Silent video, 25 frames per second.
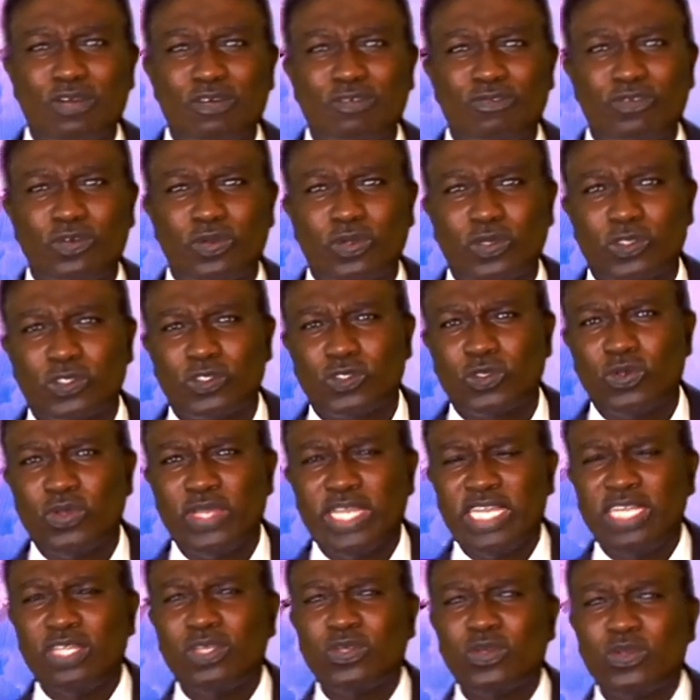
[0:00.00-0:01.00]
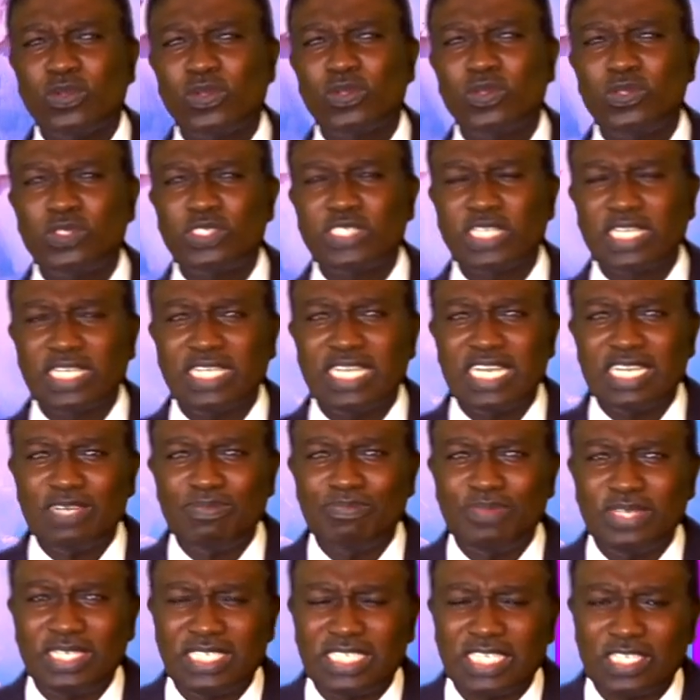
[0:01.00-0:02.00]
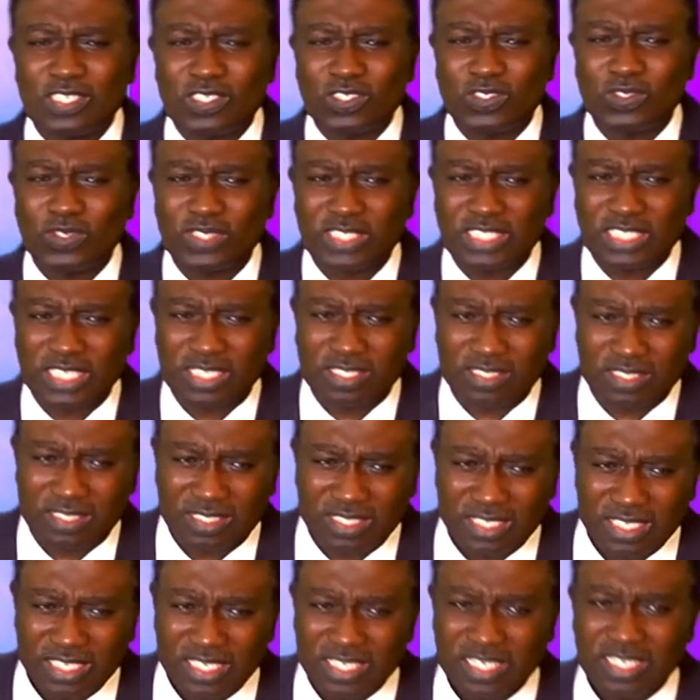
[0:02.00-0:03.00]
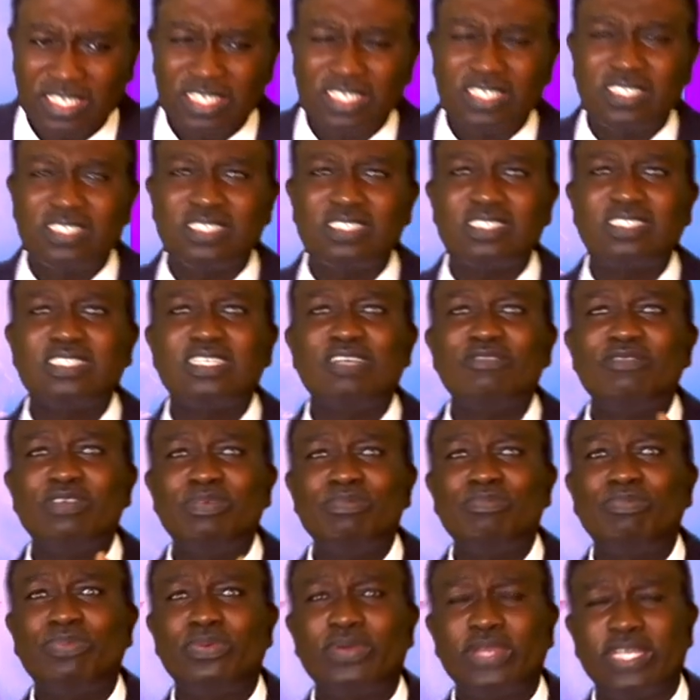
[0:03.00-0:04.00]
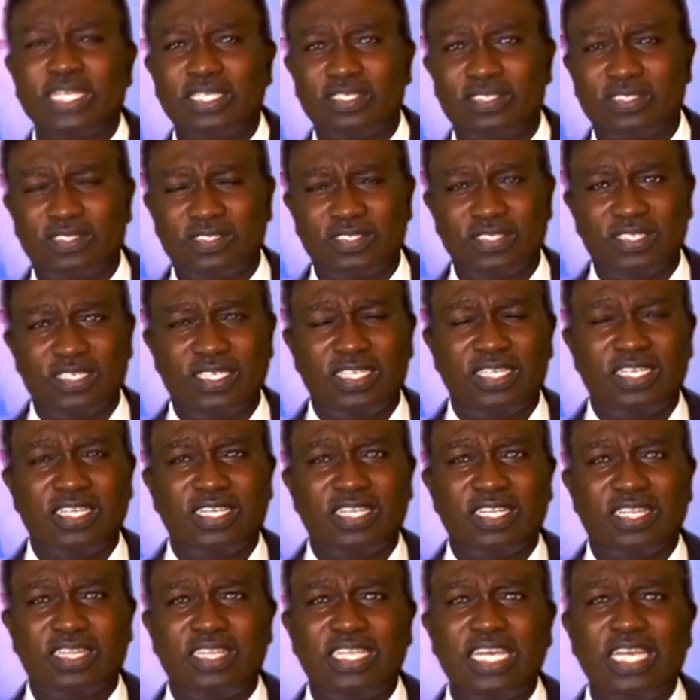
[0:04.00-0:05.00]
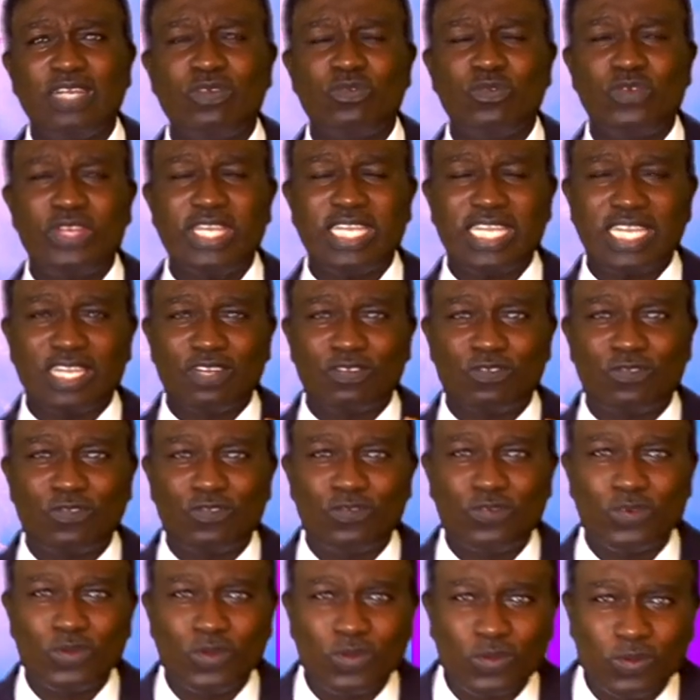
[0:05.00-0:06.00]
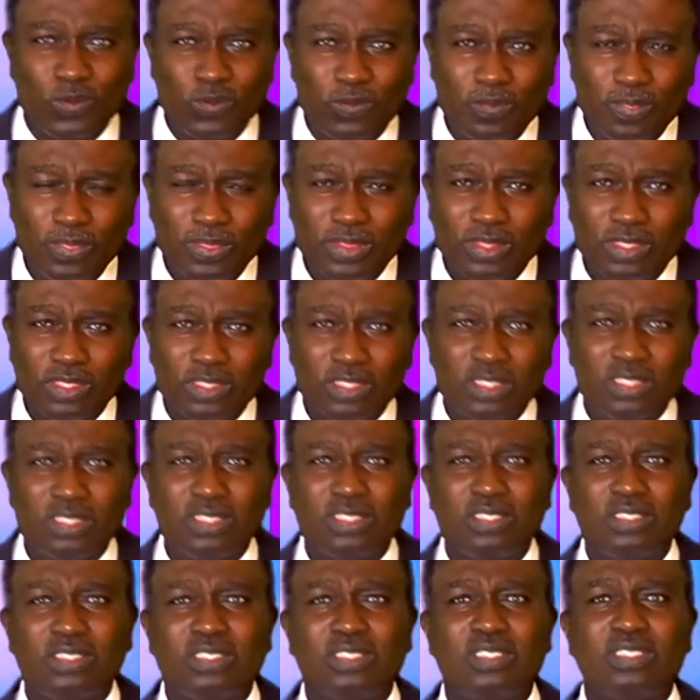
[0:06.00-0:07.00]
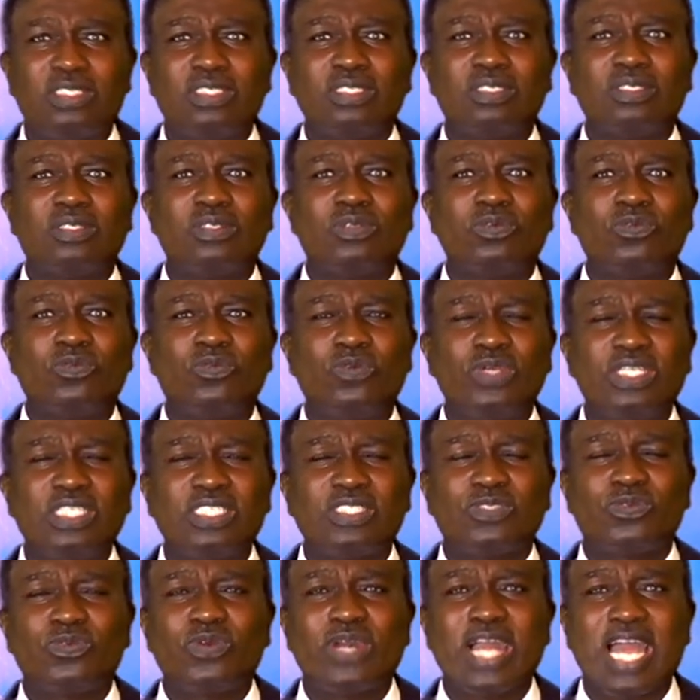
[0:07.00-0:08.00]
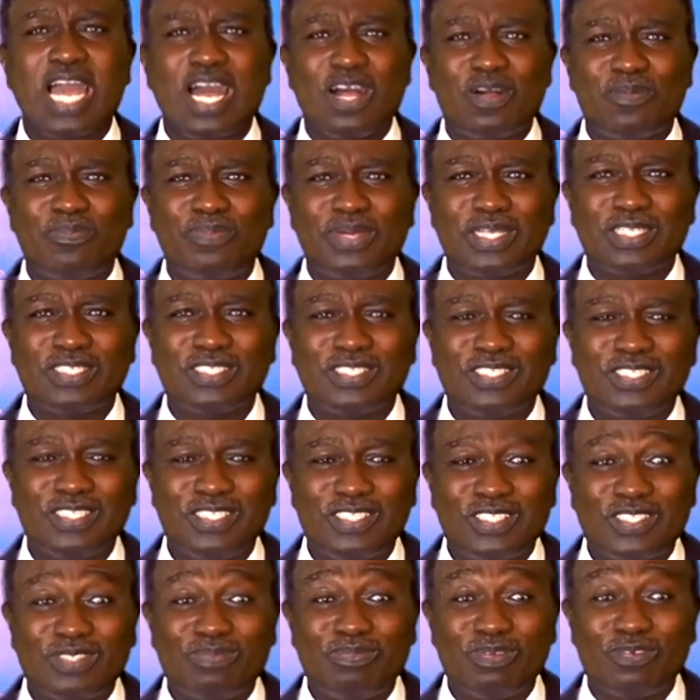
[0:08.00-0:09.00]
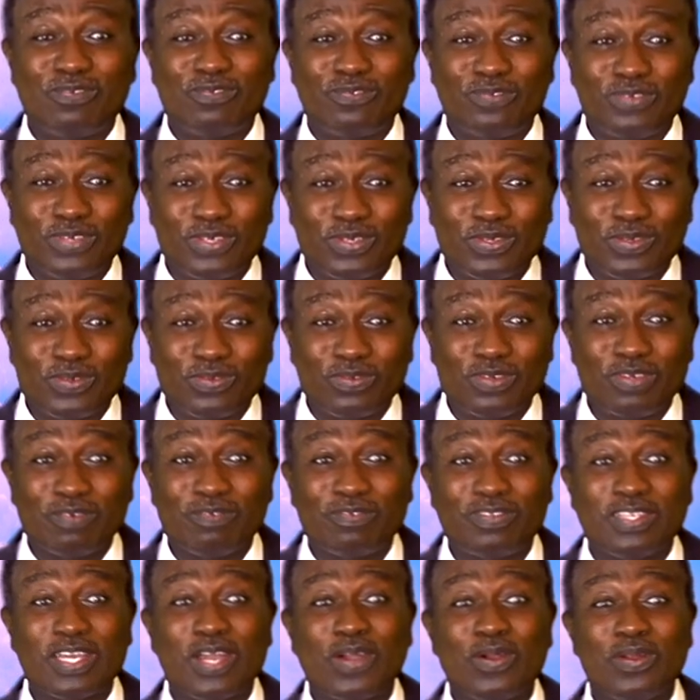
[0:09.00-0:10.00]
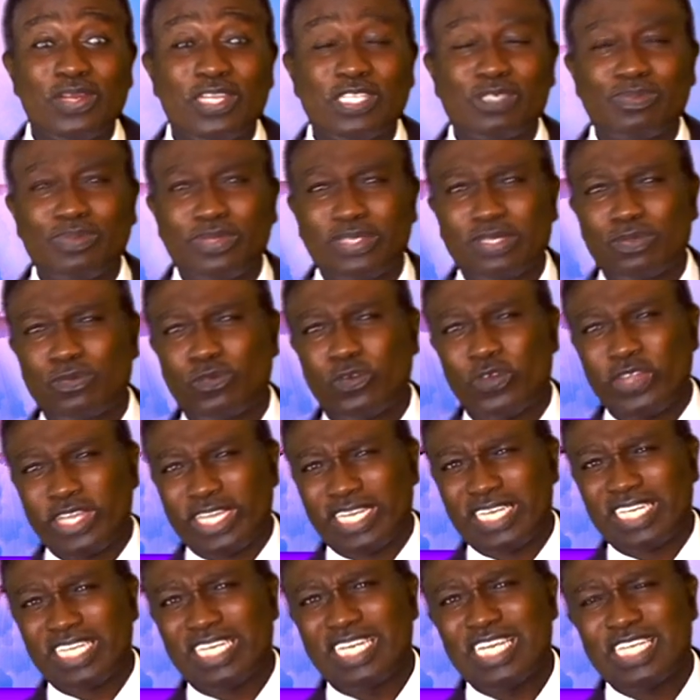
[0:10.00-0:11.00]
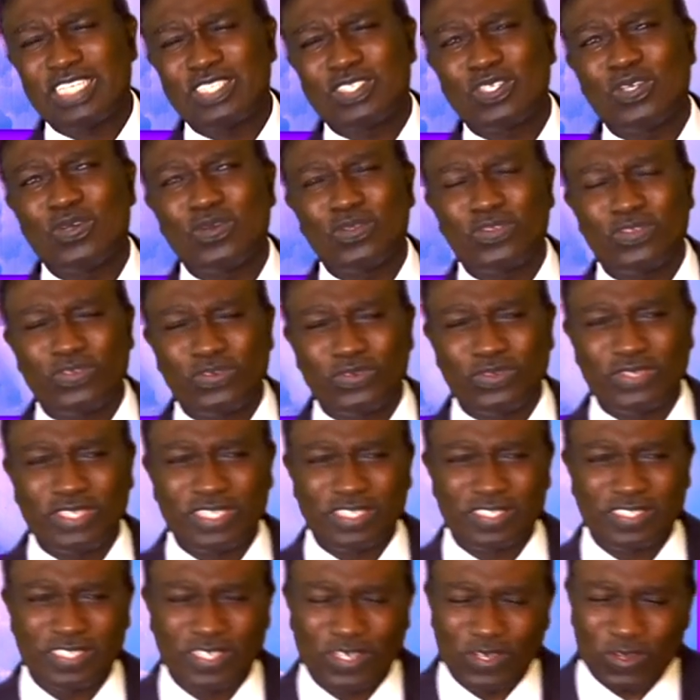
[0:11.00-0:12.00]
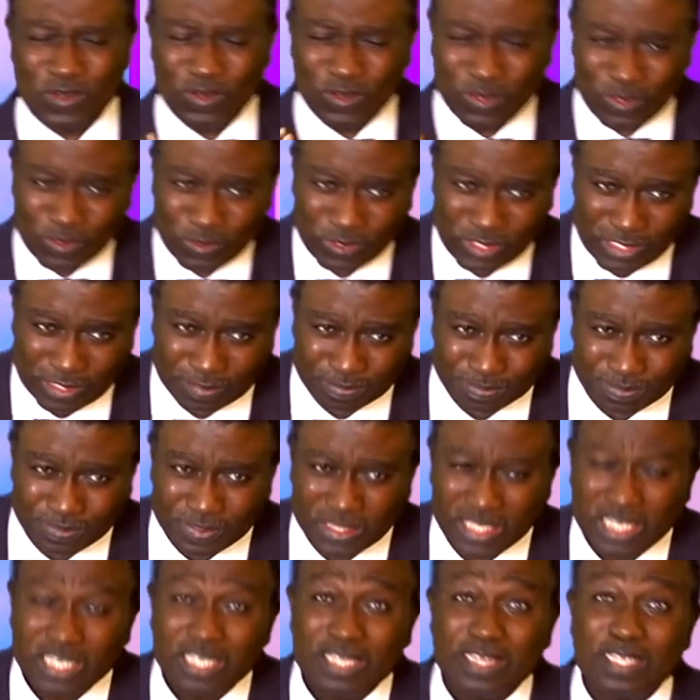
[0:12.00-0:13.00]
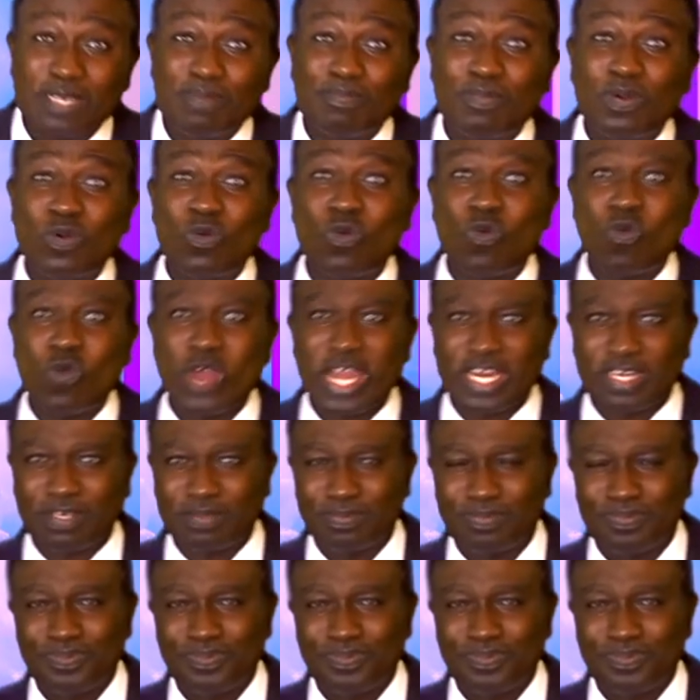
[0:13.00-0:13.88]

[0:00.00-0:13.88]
focus. So in conclusion, let me just suggest 7 points that we can follow, which will help us to be filled with the Holy Spirit. Quickly, let's go through this in conclusion. Number one,